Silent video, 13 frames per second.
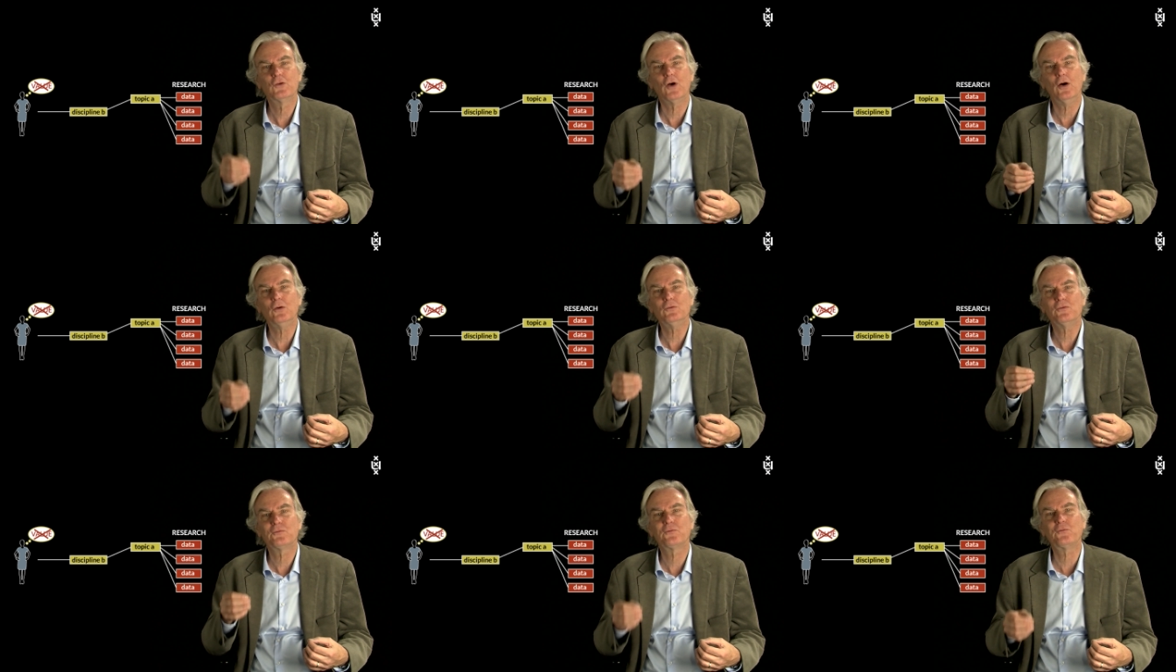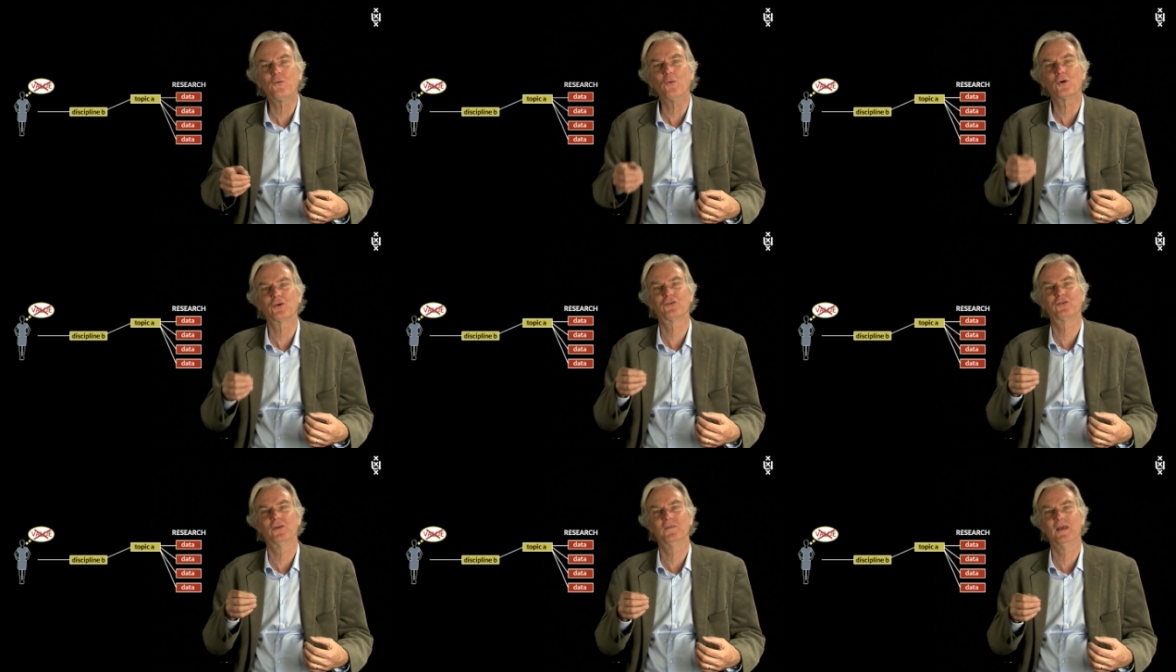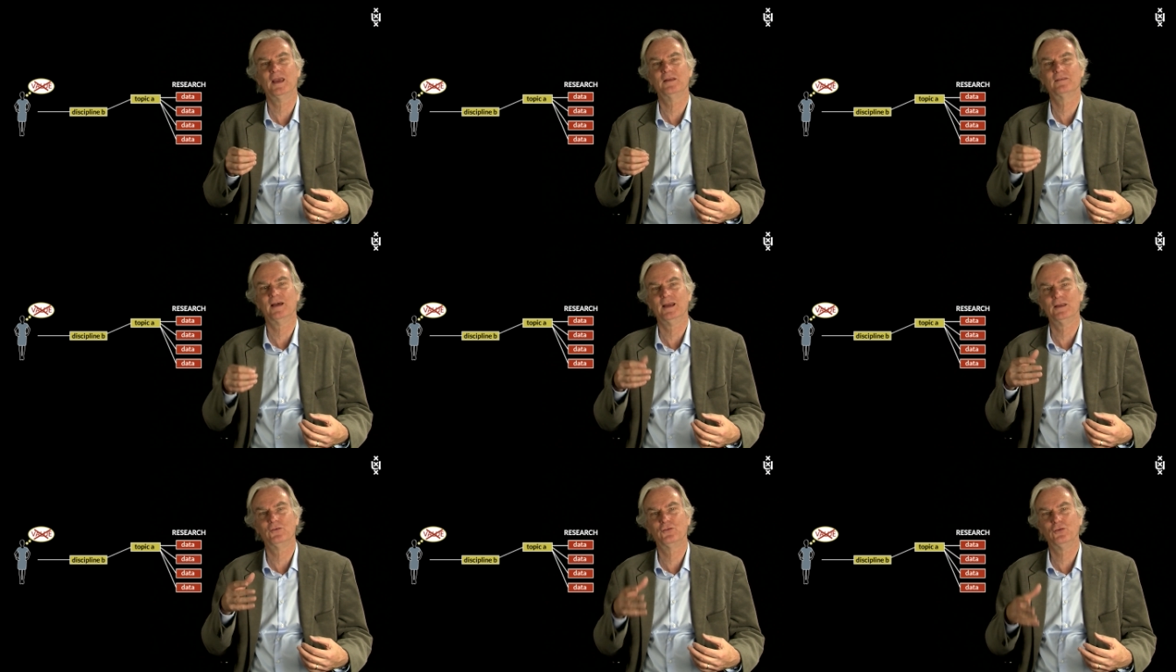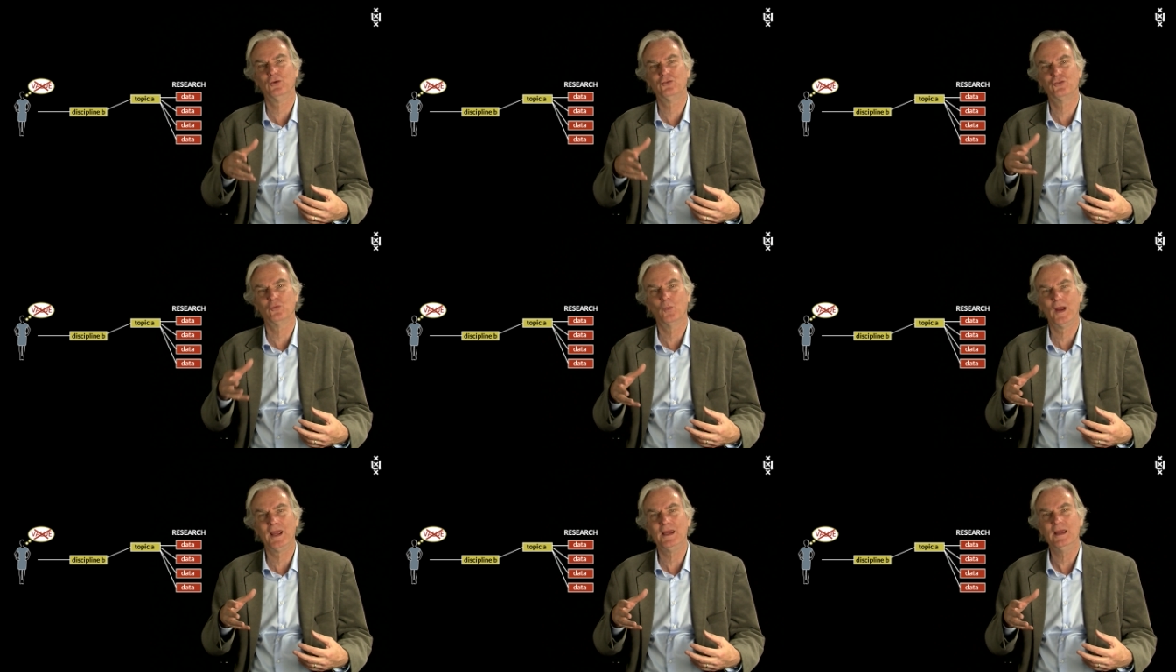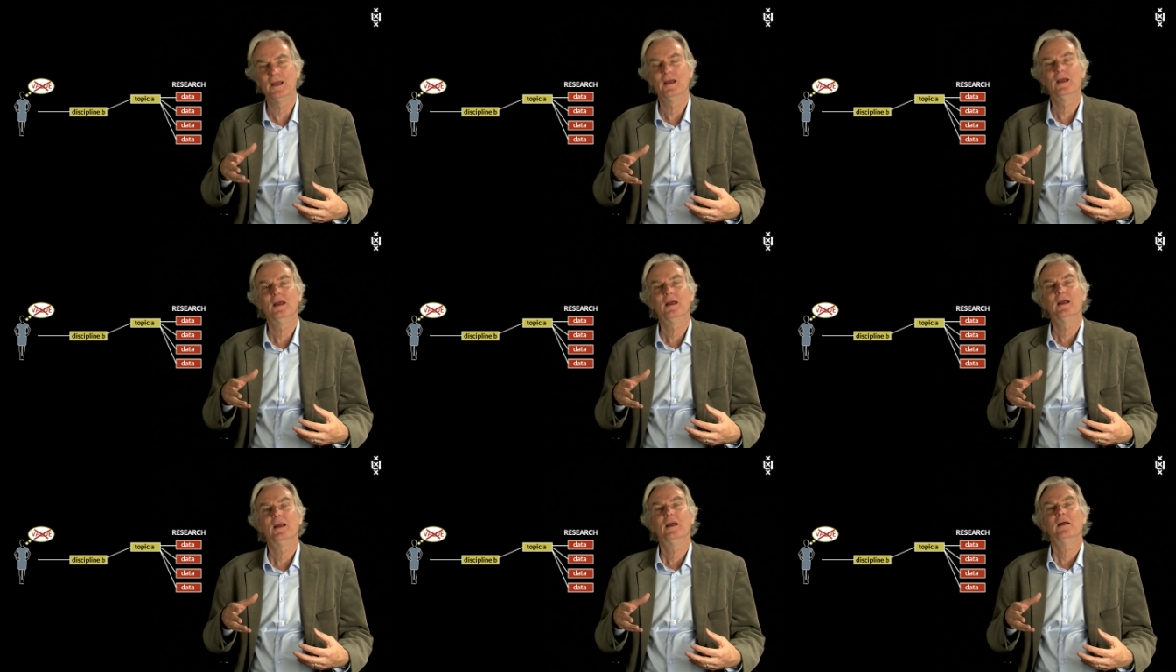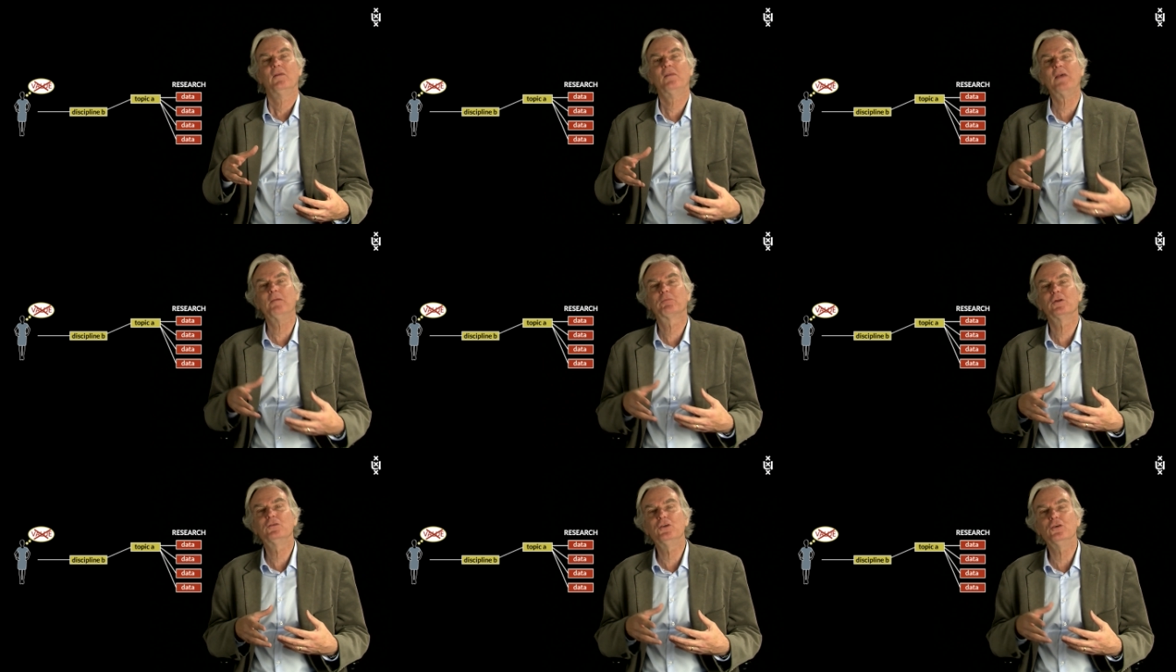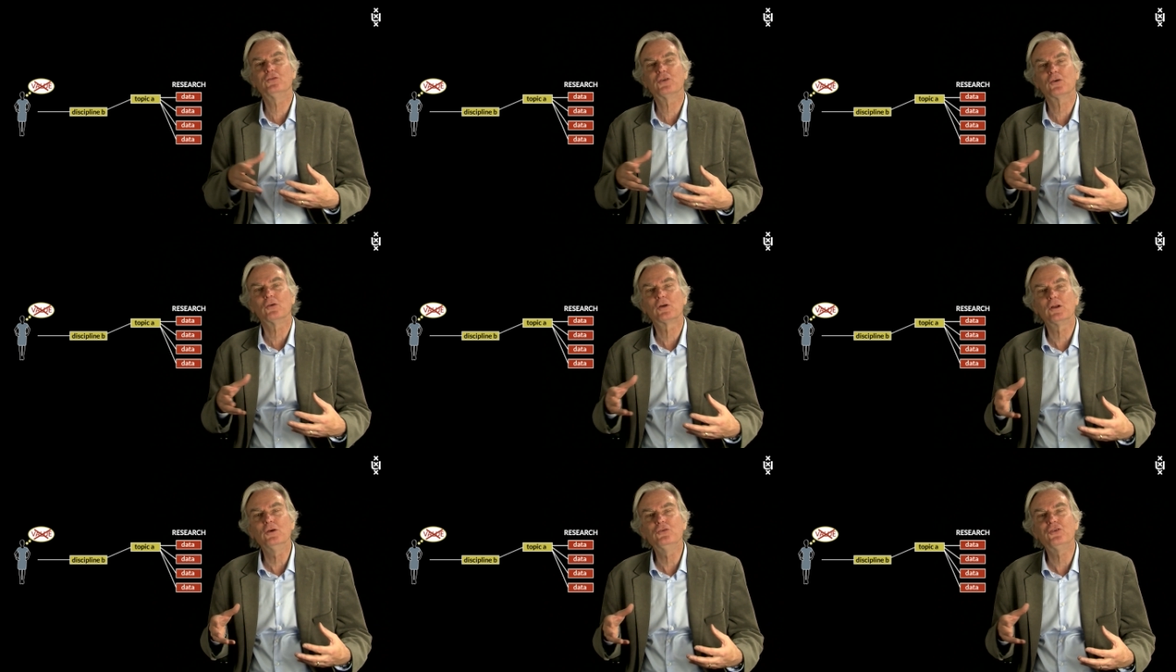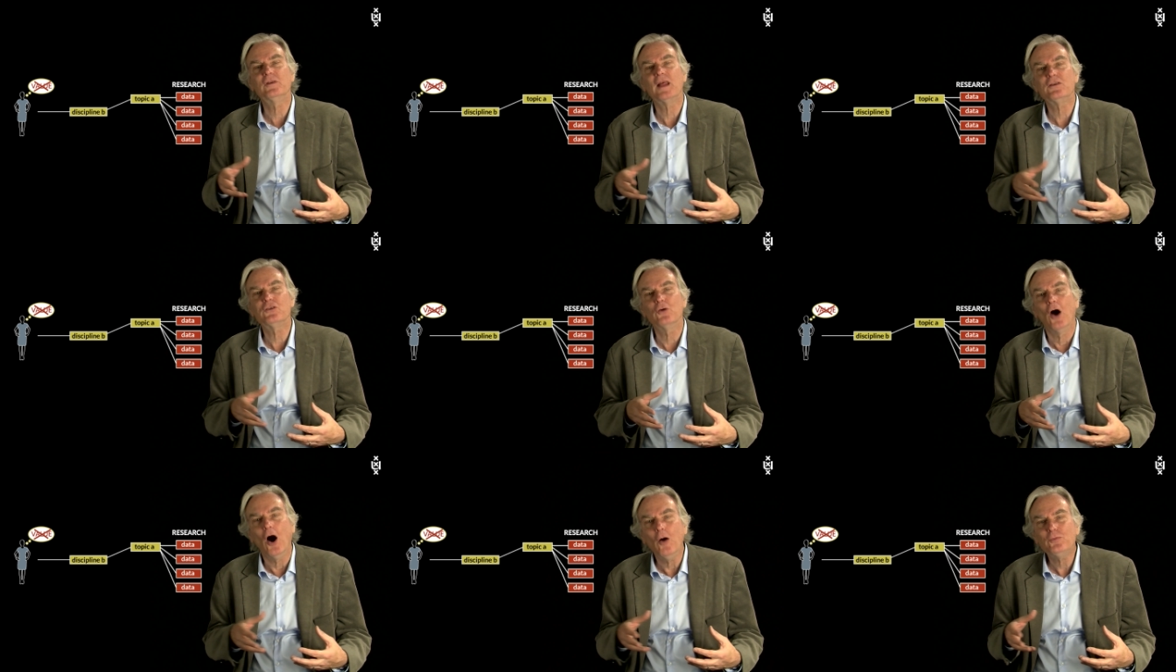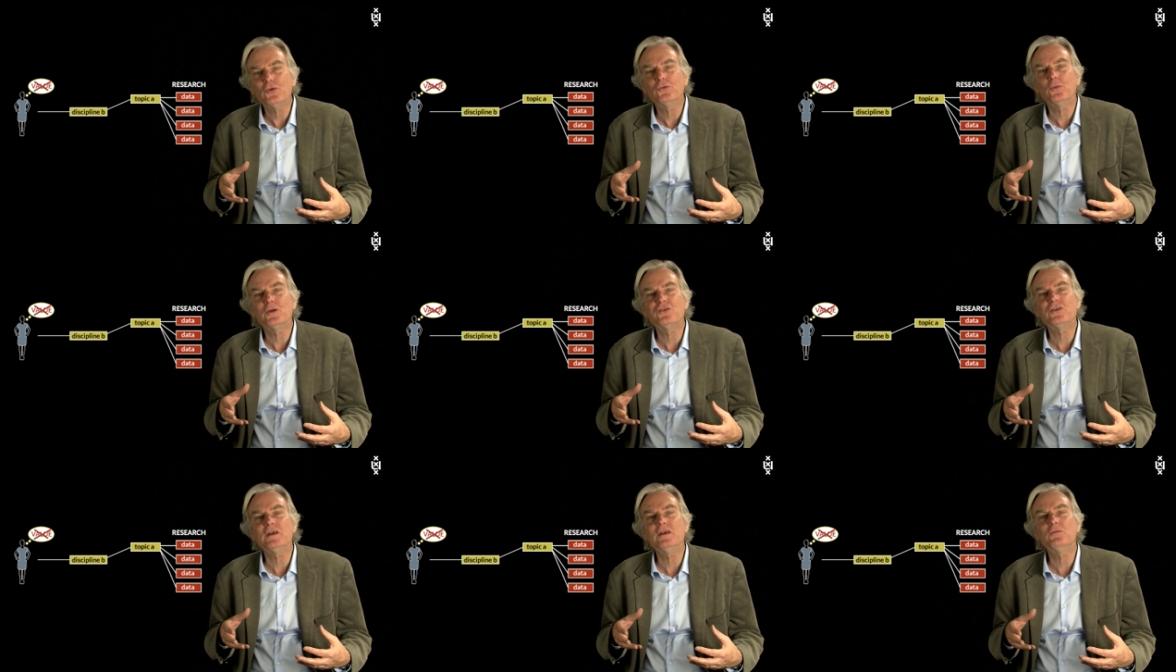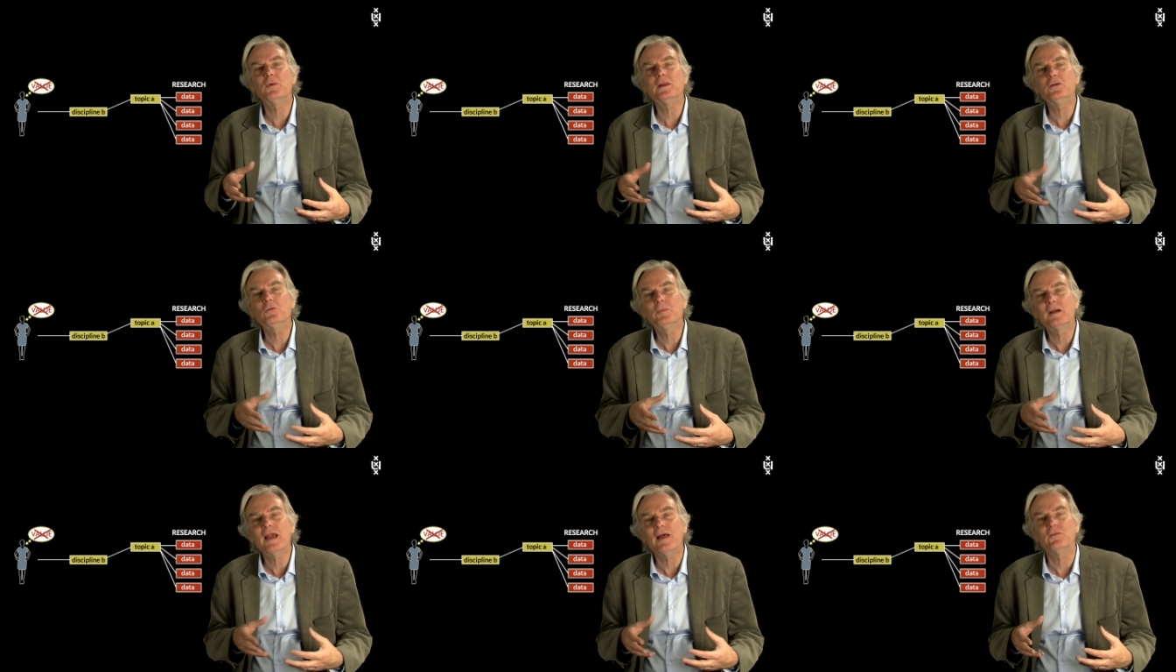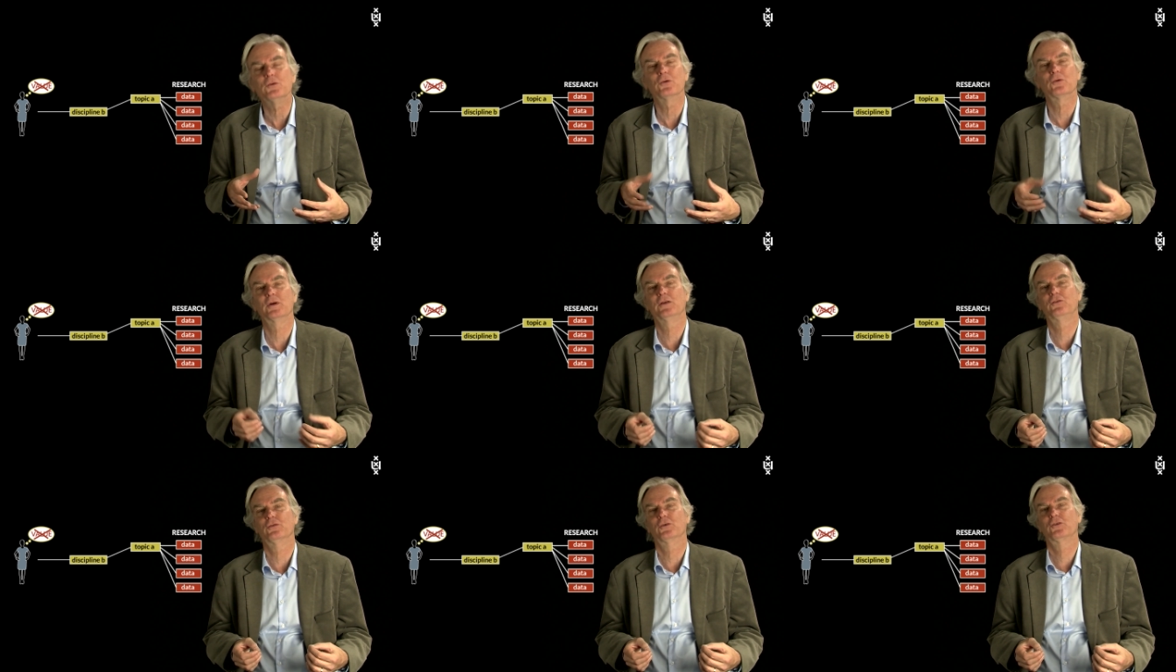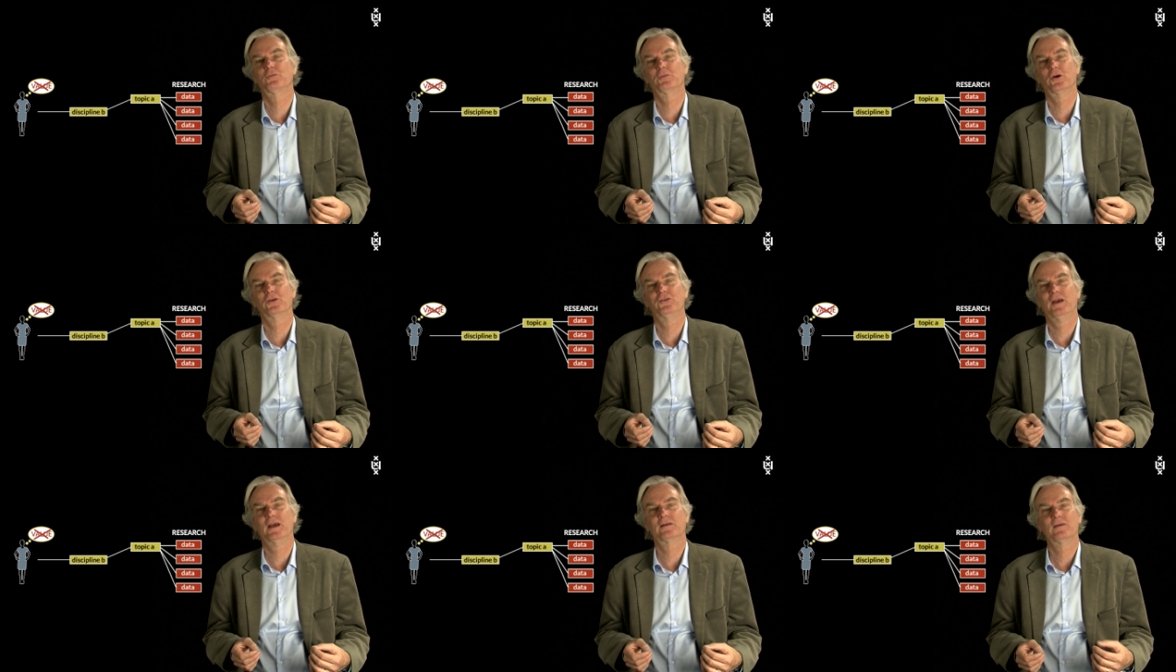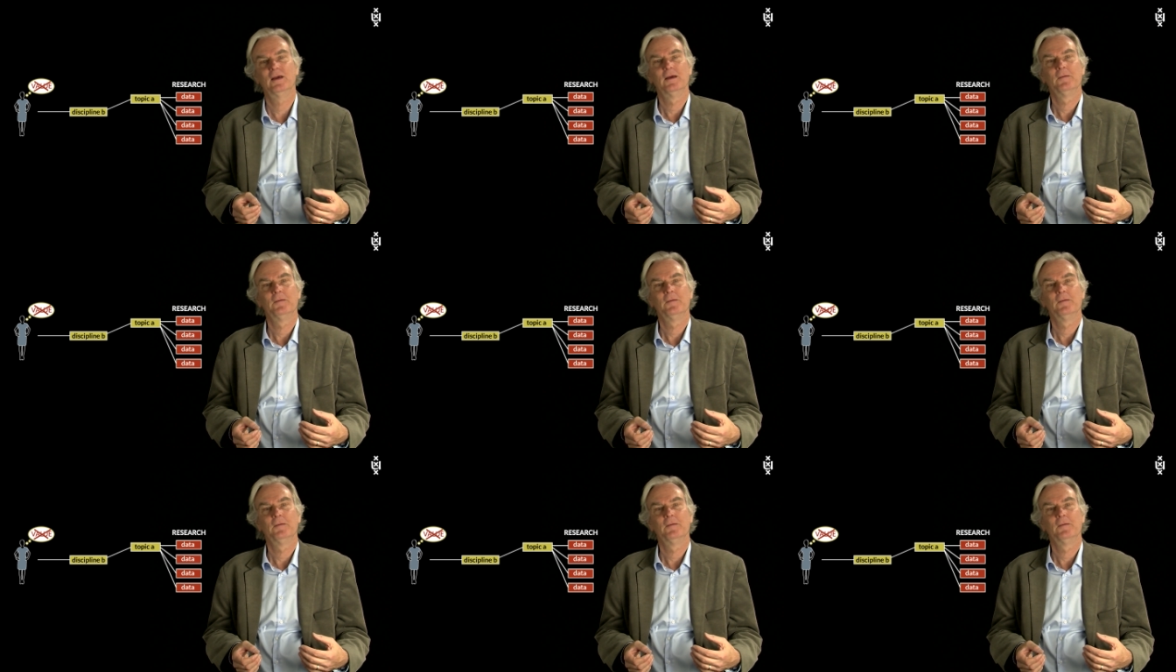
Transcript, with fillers: Don't force the data in such a way that they produce the conclusion that you hoped to achieve when you began your research project.